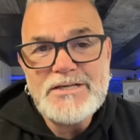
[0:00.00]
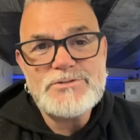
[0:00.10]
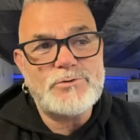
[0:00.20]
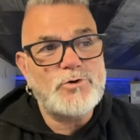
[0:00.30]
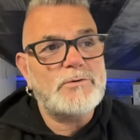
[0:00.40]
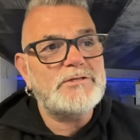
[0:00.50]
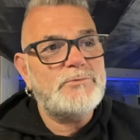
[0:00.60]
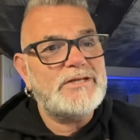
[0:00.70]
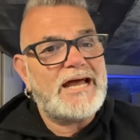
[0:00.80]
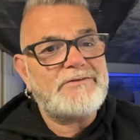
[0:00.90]
So normally
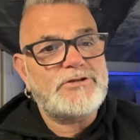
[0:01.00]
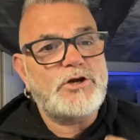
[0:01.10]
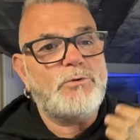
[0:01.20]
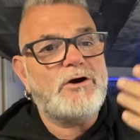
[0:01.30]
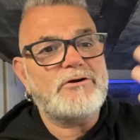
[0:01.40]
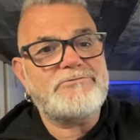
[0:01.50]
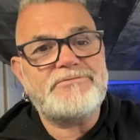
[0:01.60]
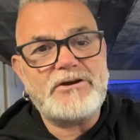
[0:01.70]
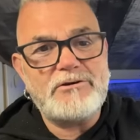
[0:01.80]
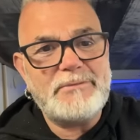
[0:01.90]
we'd have to go out a
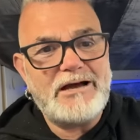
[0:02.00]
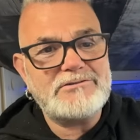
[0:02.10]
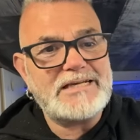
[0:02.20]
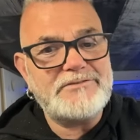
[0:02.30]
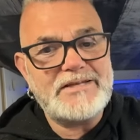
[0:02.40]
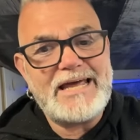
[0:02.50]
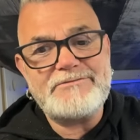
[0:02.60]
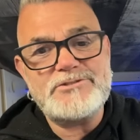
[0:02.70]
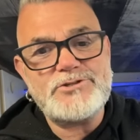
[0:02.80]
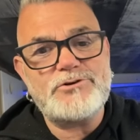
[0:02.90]
fair amount and then have
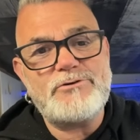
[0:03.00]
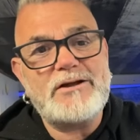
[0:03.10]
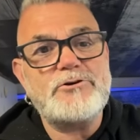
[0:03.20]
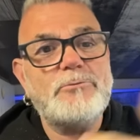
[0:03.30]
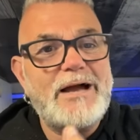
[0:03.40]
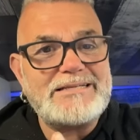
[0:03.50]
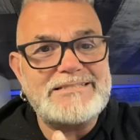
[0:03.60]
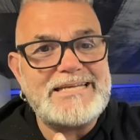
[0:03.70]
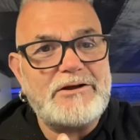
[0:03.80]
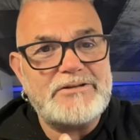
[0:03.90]
to turn around and go back to
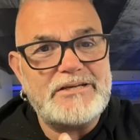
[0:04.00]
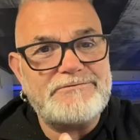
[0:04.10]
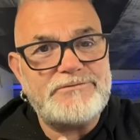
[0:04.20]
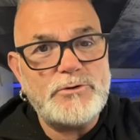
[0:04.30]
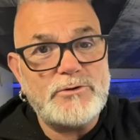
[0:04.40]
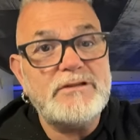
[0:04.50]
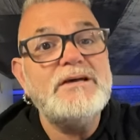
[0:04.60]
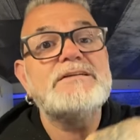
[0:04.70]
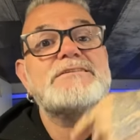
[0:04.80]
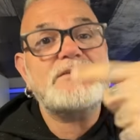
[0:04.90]
town to get fuel
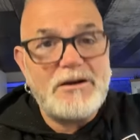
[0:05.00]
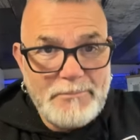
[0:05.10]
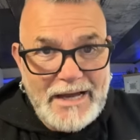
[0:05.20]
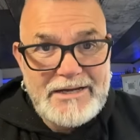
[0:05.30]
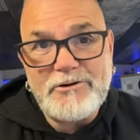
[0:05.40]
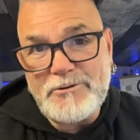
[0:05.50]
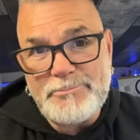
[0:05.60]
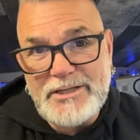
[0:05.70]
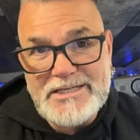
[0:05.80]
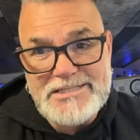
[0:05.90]
to come back out and
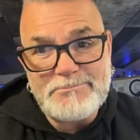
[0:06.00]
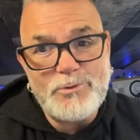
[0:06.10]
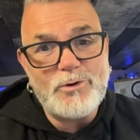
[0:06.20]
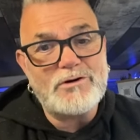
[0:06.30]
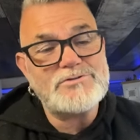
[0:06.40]
play some more.